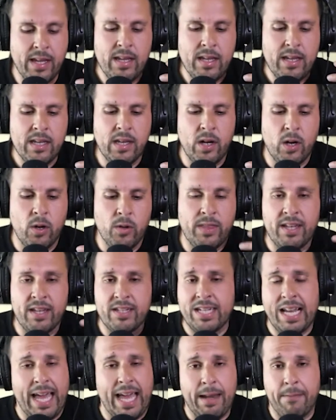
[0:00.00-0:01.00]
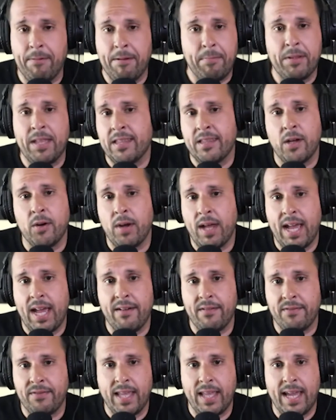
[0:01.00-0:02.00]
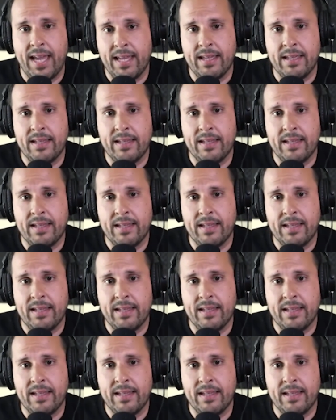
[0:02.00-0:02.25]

There's a lot of people that don't have that,